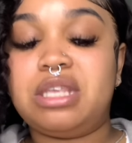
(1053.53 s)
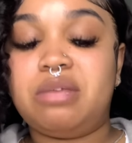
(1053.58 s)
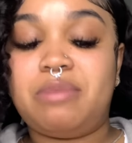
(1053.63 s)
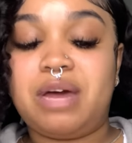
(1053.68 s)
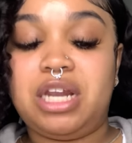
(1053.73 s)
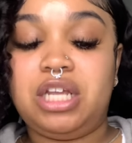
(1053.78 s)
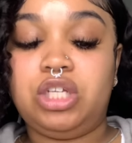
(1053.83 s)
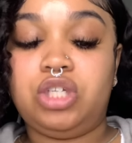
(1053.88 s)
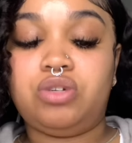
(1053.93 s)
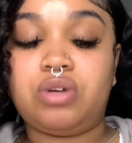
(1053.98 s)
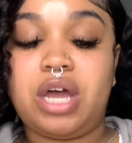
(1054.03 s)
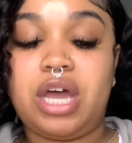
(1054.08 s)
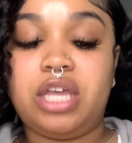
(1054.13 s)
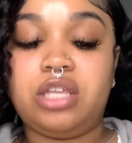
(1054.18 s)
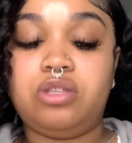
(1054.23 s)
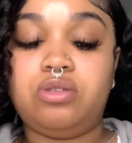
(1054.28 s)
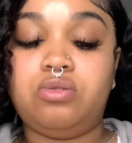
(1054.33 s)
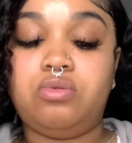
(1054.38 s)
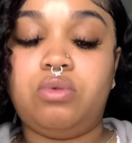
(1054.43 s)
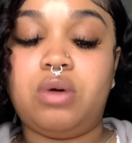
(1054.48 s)
somebody's
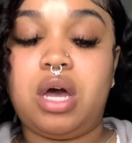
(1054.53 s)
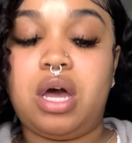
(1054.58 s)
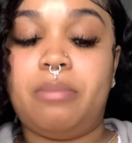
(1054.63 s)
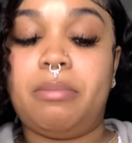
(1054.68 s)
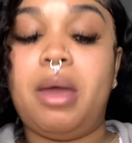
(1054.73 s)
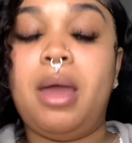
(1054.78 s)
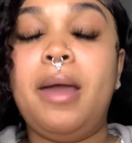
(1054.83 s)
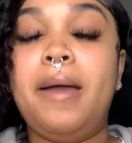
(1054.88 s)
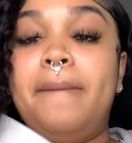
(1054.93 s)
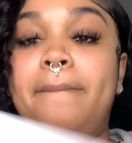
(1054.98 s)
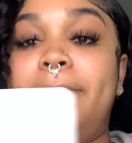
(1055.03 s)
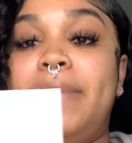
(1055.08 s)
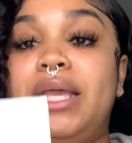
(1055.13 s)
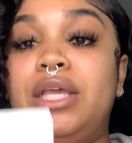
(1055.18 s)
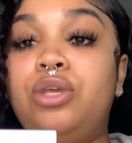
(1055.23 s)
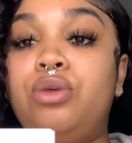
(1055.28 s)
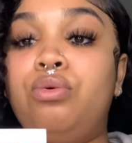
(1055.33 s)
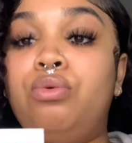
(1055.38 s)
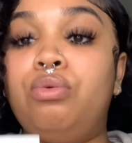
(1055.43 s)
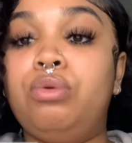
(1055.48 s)
trying to um
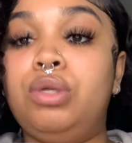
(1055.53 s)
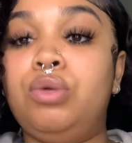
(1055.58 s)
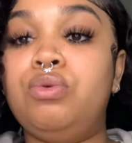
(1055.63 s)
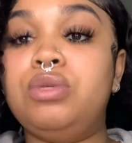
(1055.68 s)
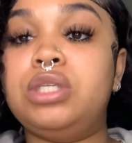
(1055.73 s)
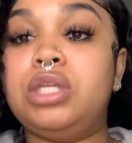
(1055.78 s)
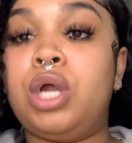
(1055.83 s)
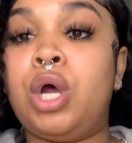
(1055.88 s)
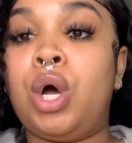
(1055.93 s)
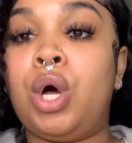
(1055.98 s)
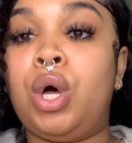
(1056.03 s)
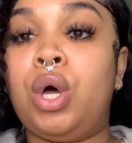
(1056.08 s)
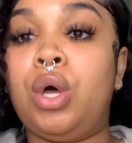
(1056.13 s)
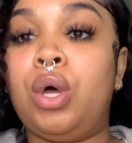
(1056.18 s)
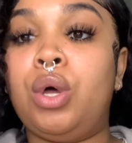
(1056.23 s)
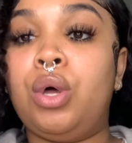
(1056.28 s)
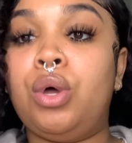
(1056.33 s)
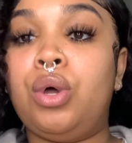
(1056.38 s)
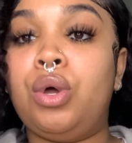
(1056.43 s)
make you lose it all,